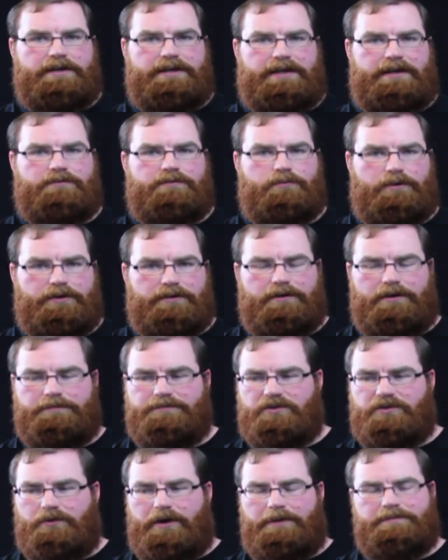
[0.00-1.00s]
again, we're up
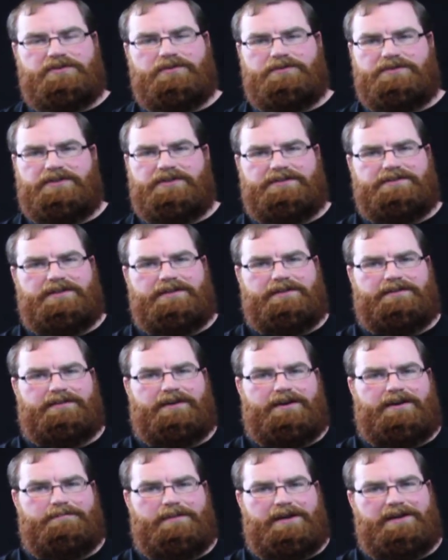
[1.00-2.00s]
to episode 60 at the time,